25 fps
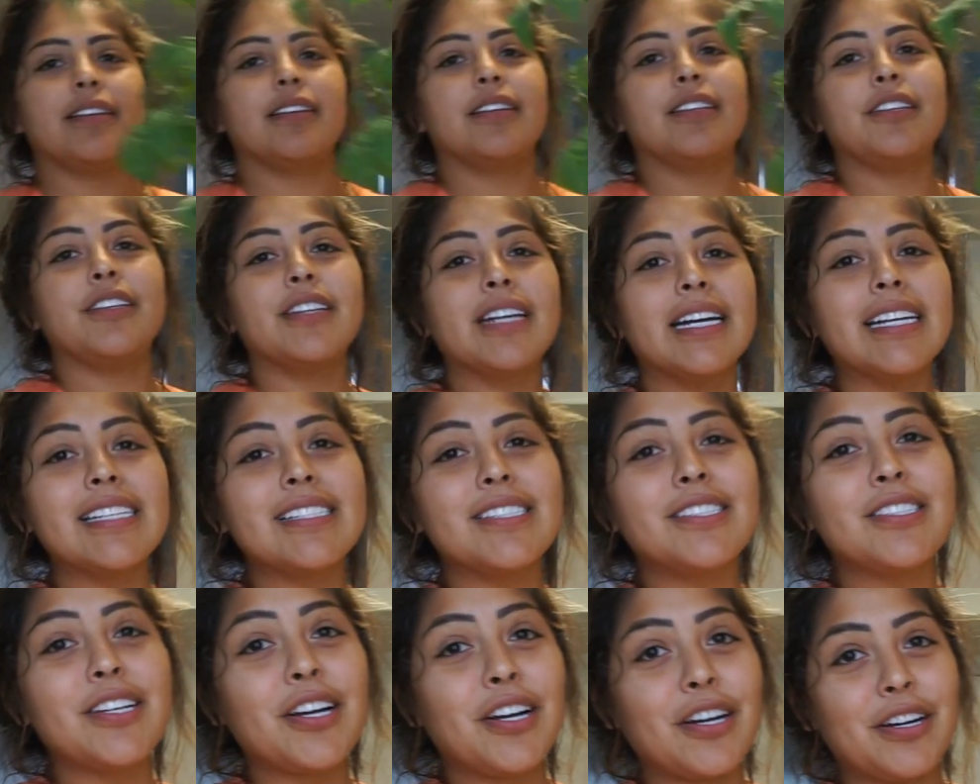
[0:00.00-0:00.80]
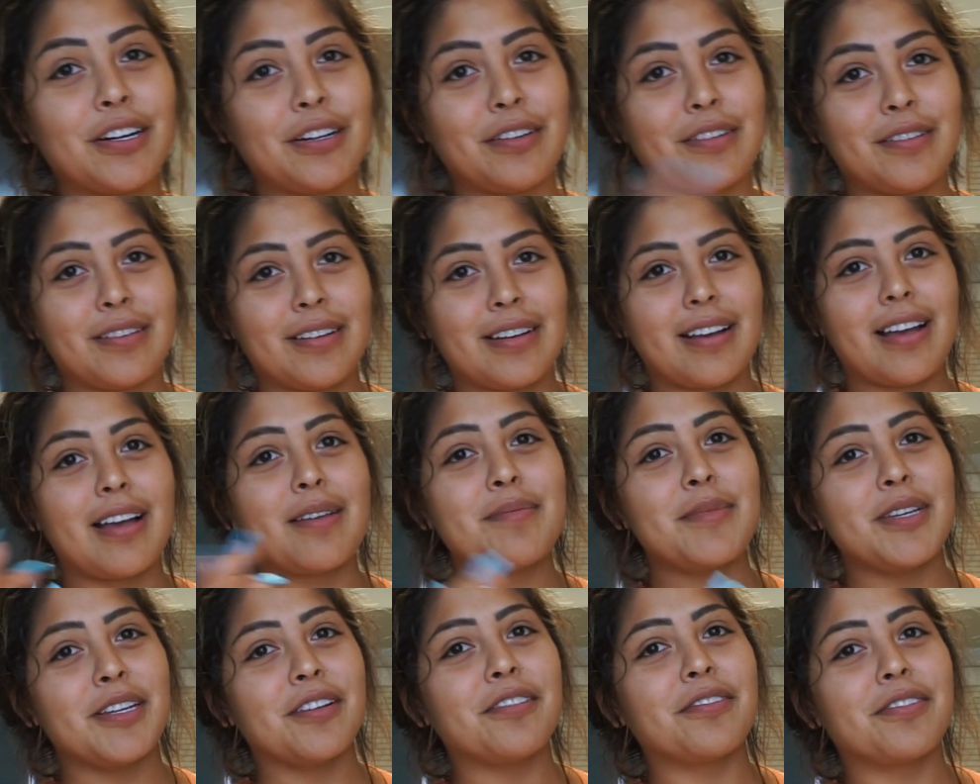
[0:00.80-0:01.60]
you guys know
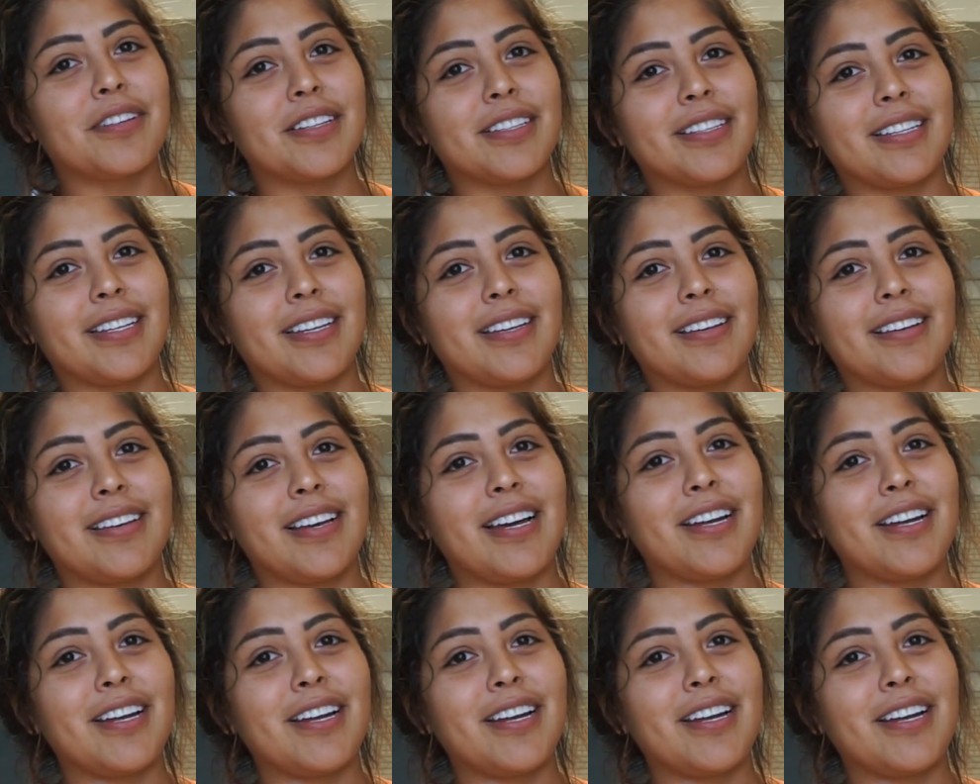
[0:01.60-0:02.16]
I'm eco-friendly.